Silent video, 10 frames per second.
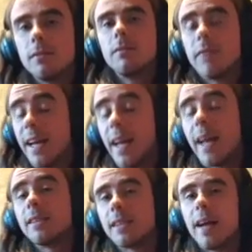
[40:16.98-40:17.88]
they
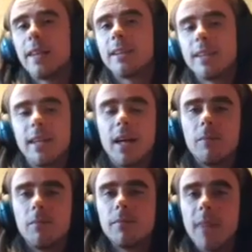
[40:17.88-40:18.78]
can start as a
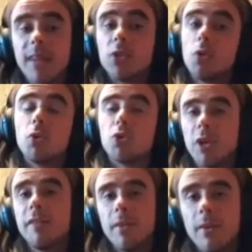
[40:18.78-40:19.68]
normal
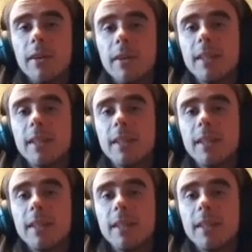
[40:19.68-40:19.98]
tree if you like. Yeah.